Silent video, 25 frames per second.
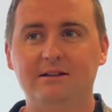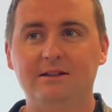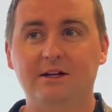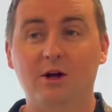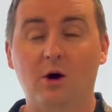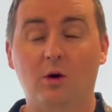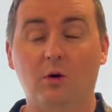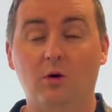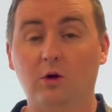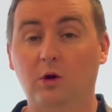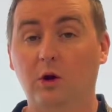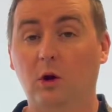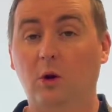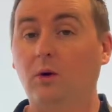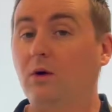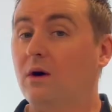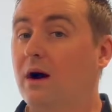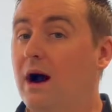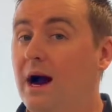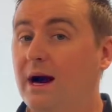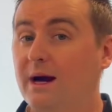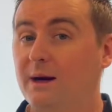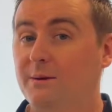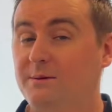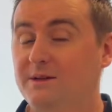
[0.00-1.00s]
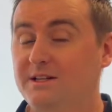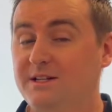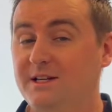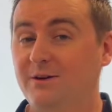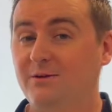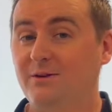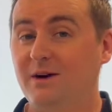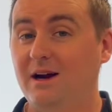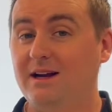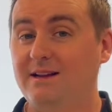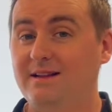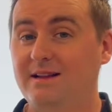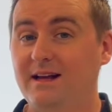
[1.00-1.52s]
lower occupancy
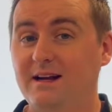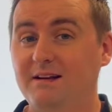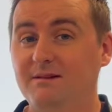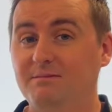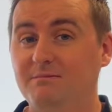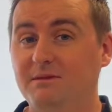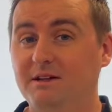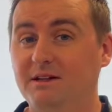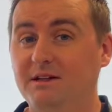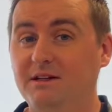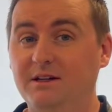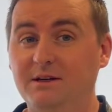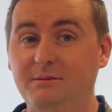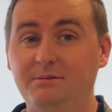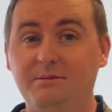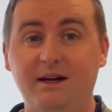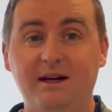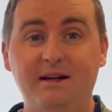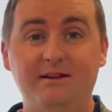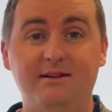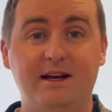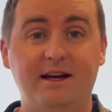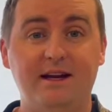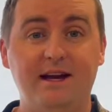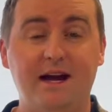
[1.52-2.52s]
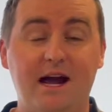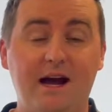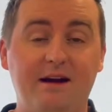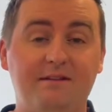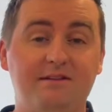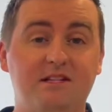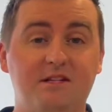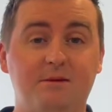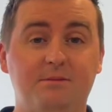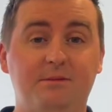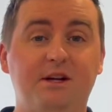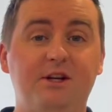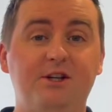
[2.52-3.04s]
rate, that could mean that you have
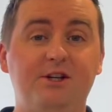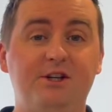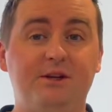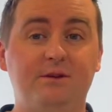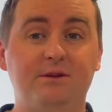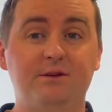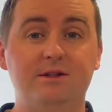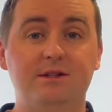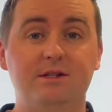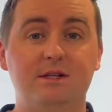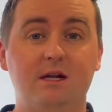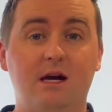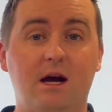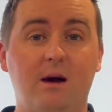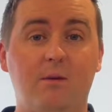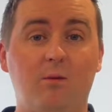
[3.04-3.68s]
some issues.